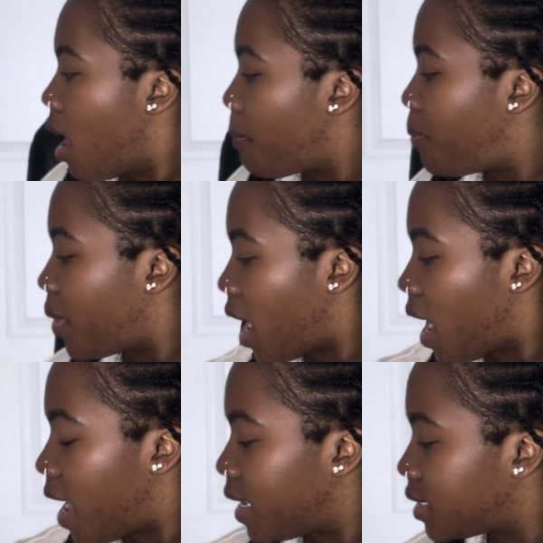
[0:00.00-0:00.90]

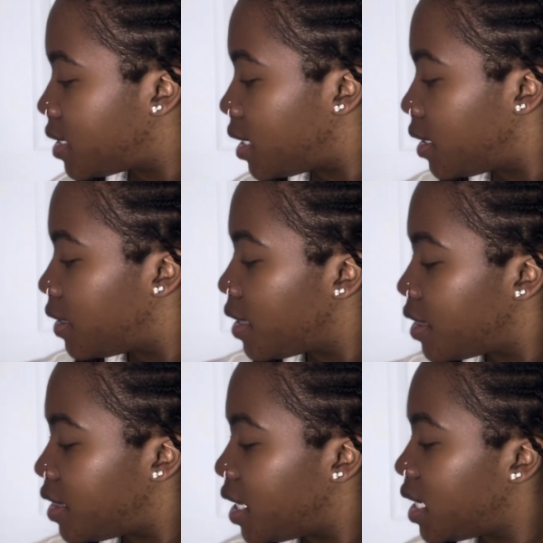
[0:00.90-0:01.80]
but
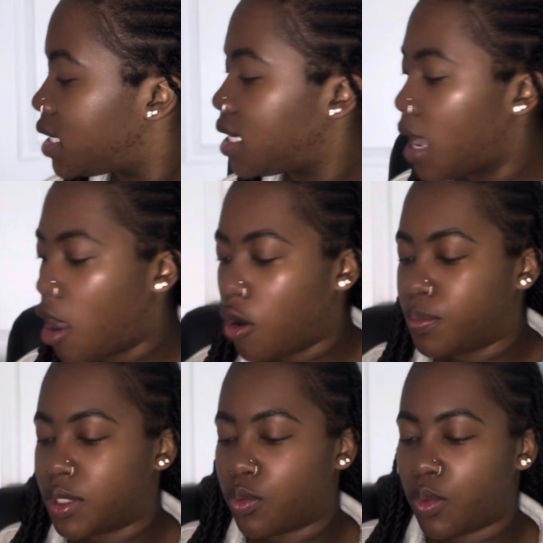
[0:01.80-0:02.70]
this
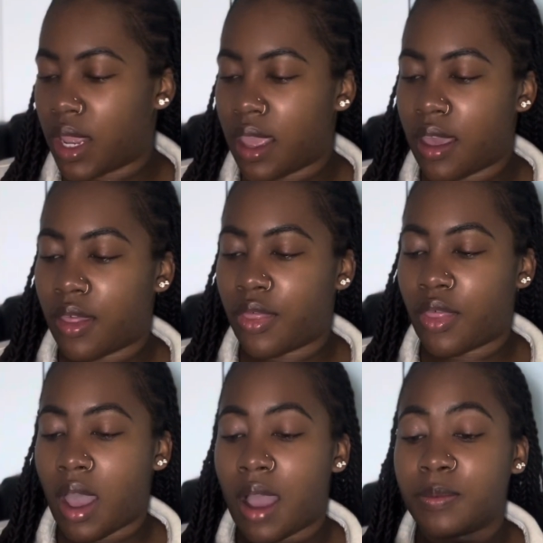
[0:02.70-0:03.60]
helps with
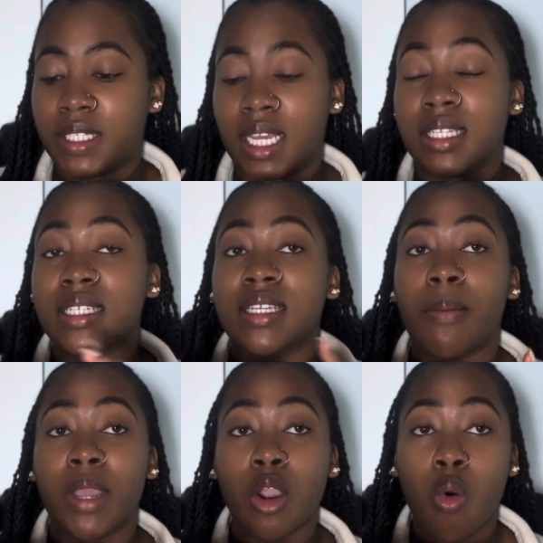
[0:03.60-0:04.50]
upset
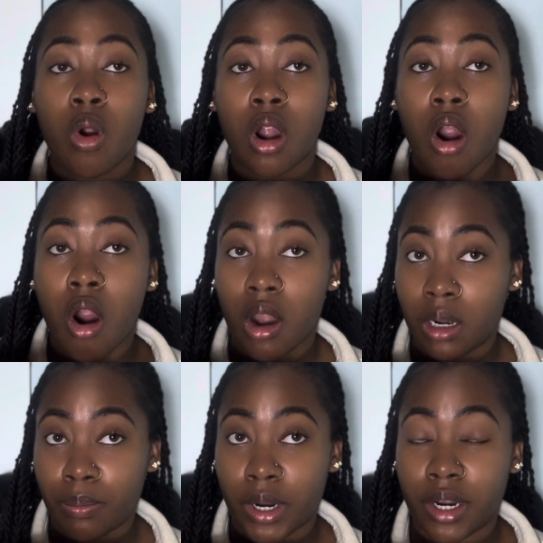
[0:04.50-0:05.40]
stomach or
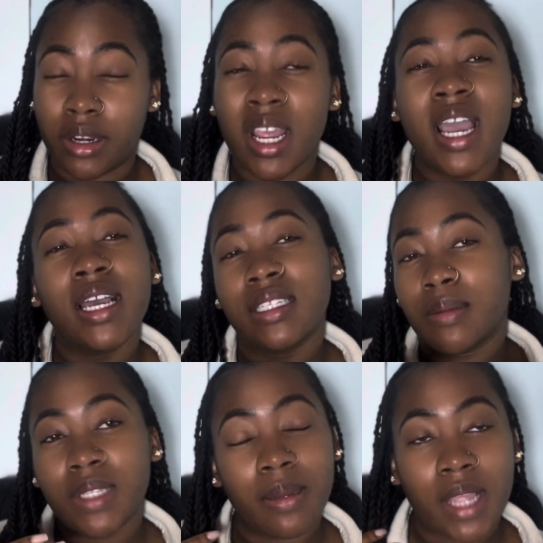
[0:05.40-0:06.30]
heartburn.
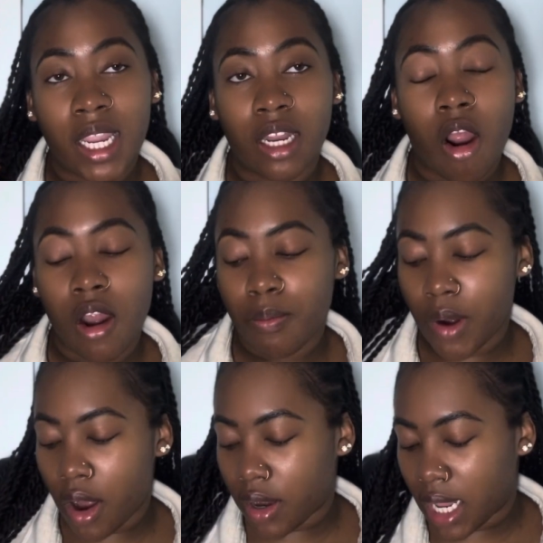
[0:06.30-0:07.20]
Sometimes I get
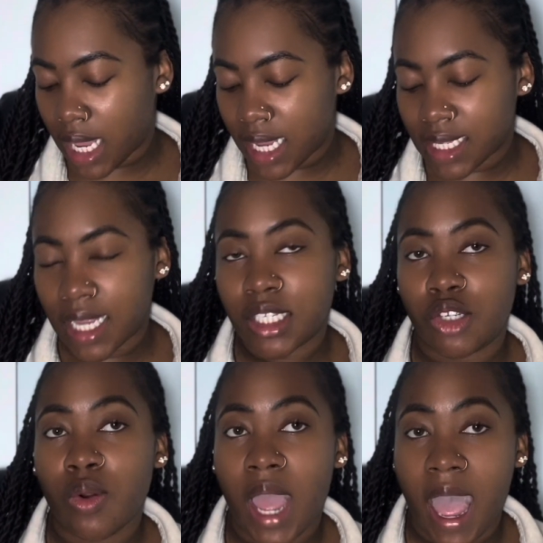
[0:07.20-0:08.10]
heartburn, and yes, I
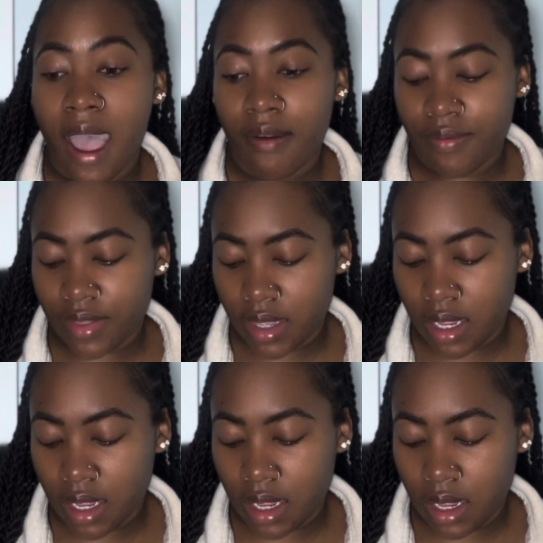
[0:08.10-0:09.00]
do have
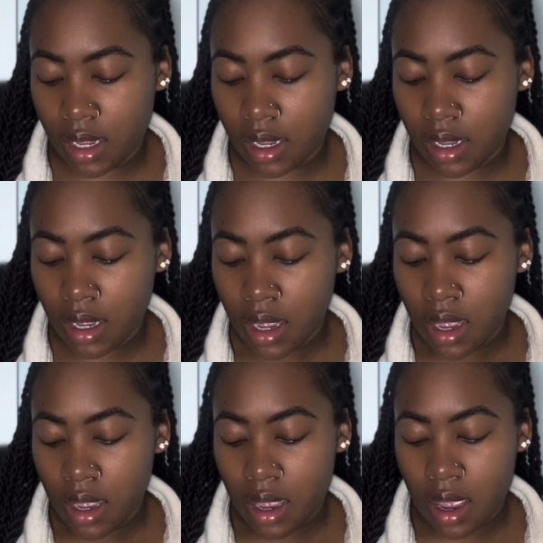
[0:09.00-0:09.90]
the,
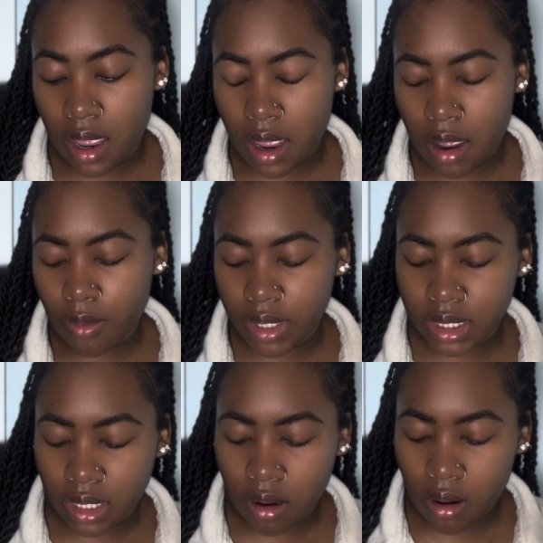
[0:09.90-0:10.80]
what is
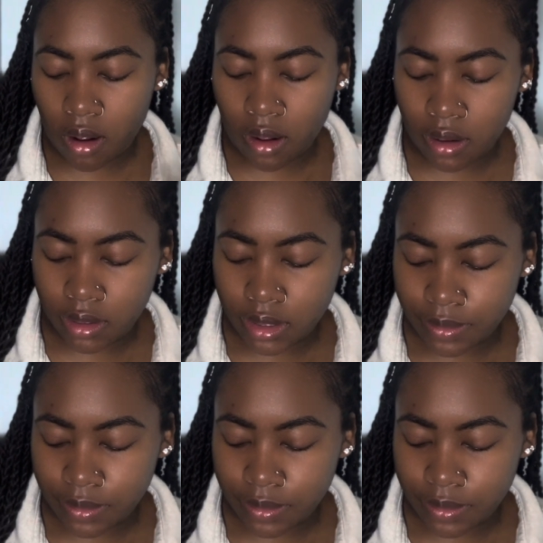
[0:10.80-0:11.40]
it called?